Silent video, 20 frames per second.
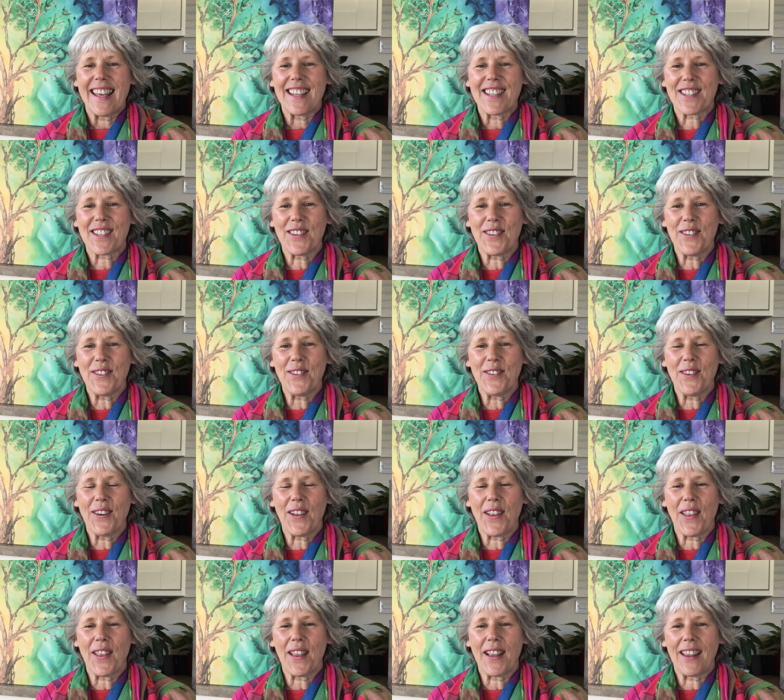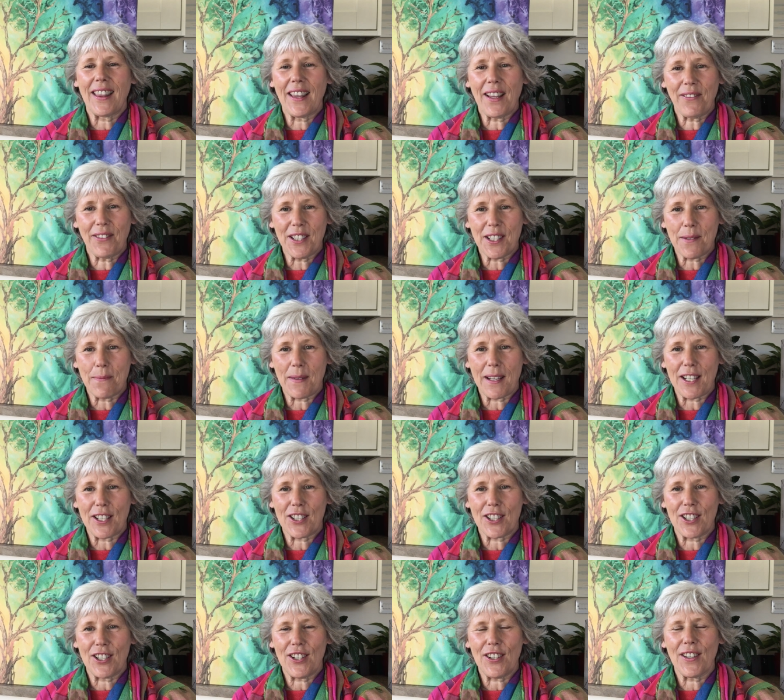So lovely to
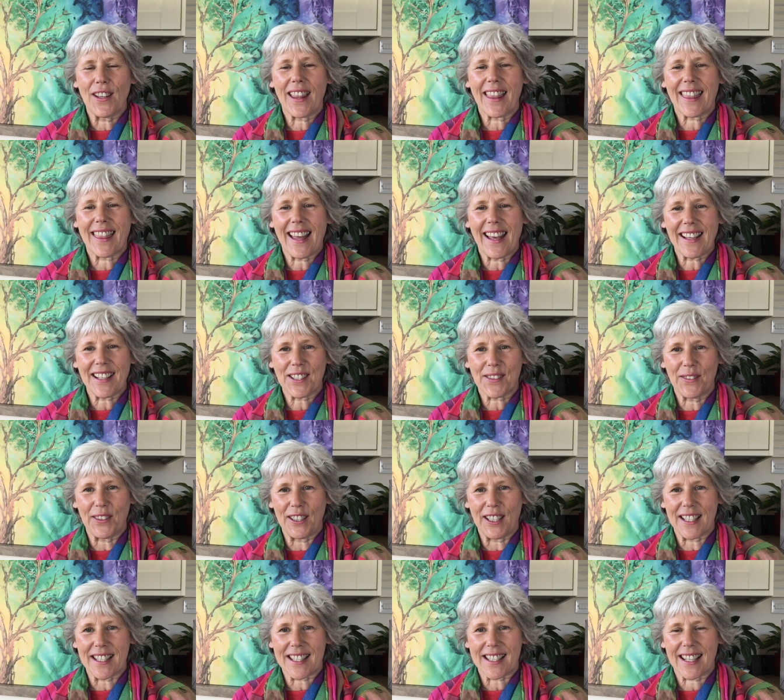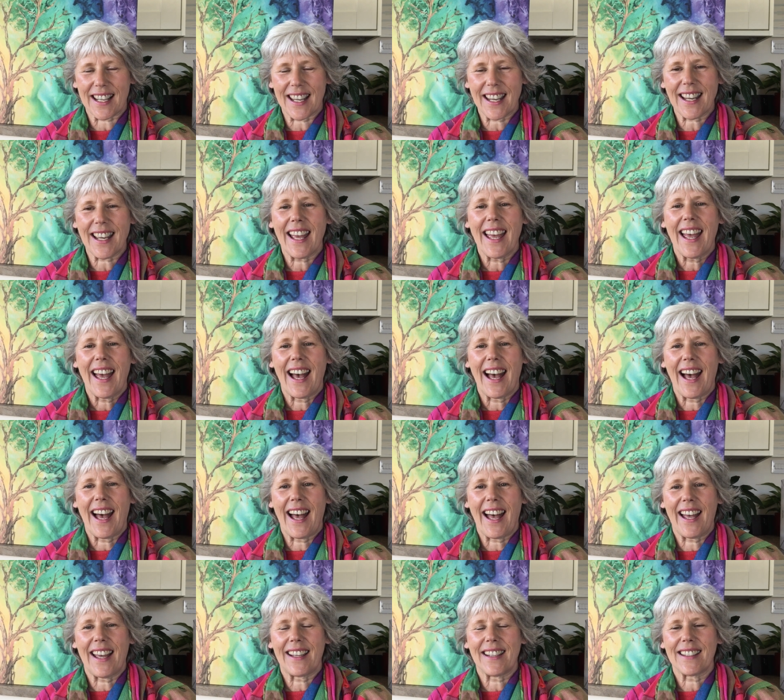meet you, thanks for listening,
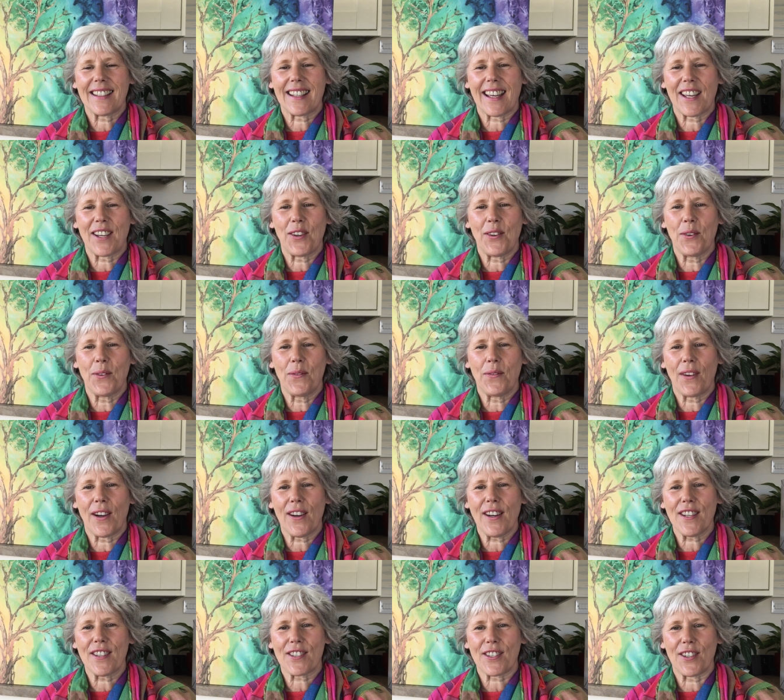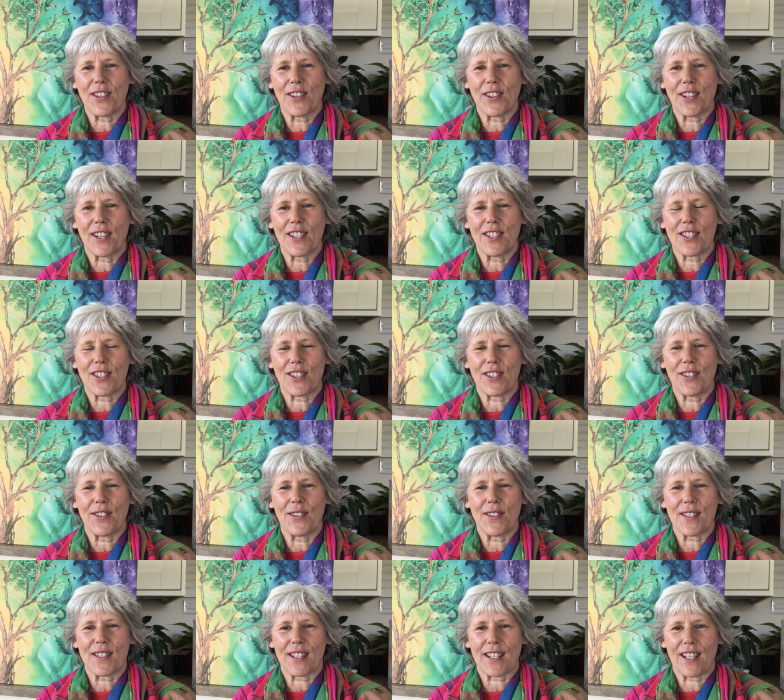and I hope very soon to
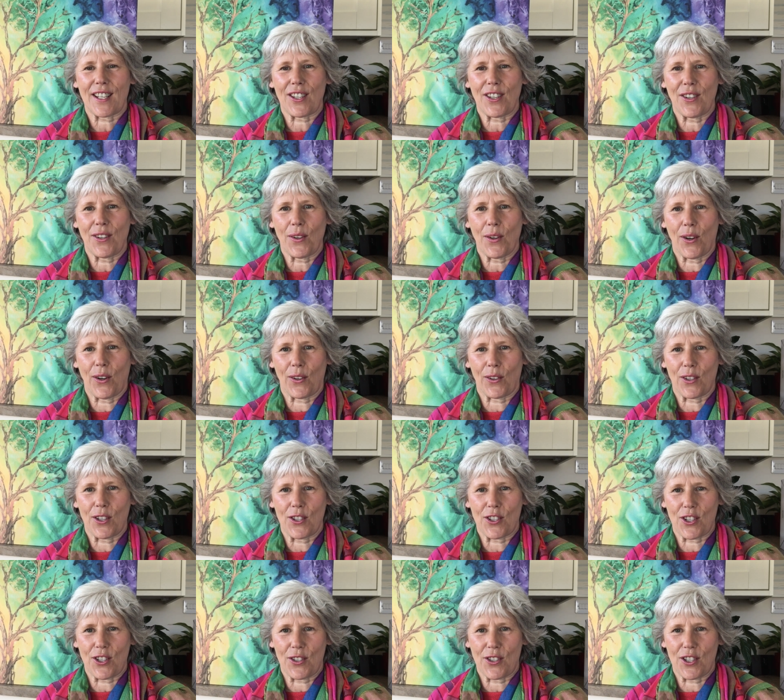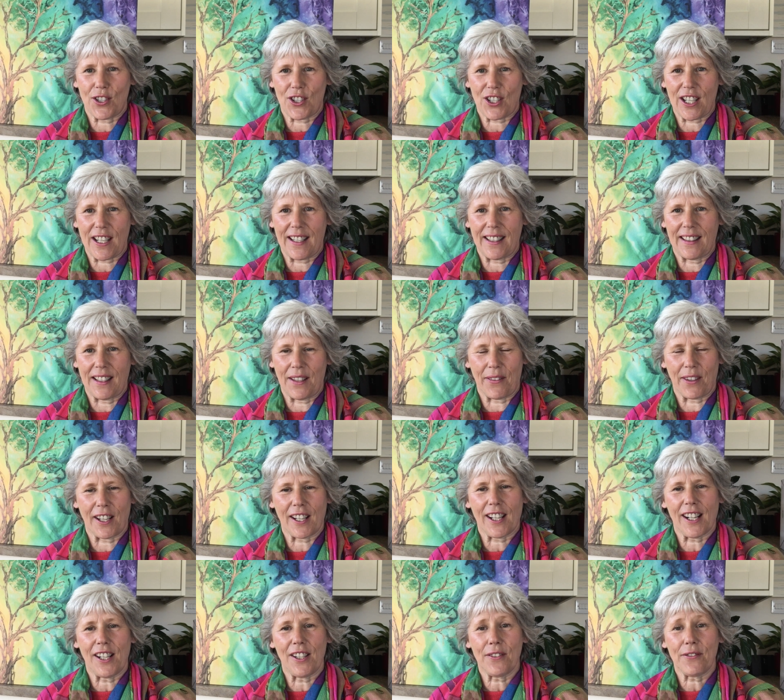see you on Jude Chi Living
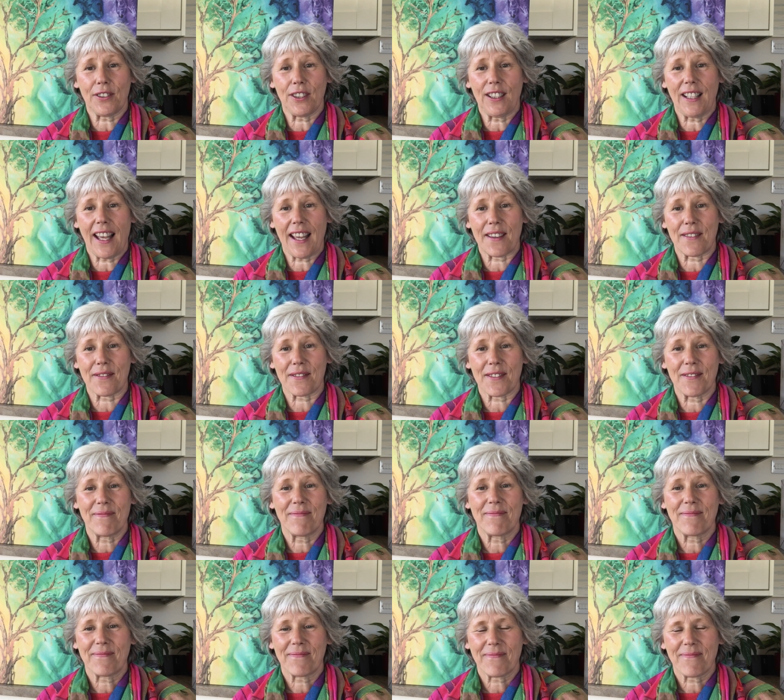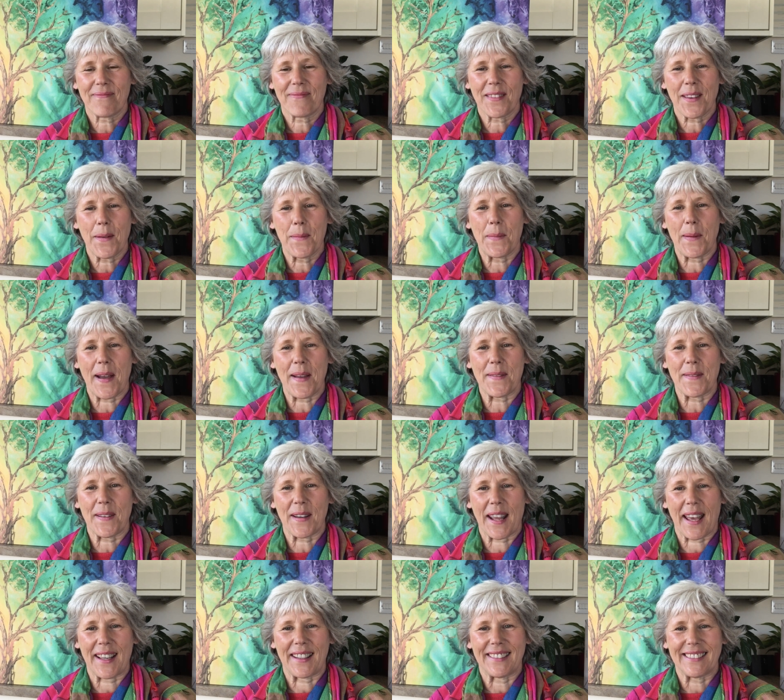a Colourful Life. Bye for
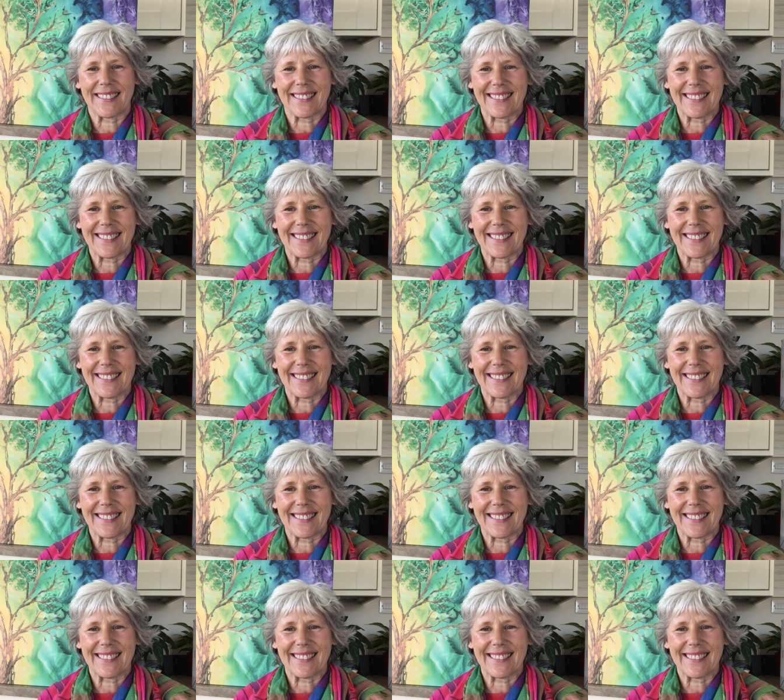now.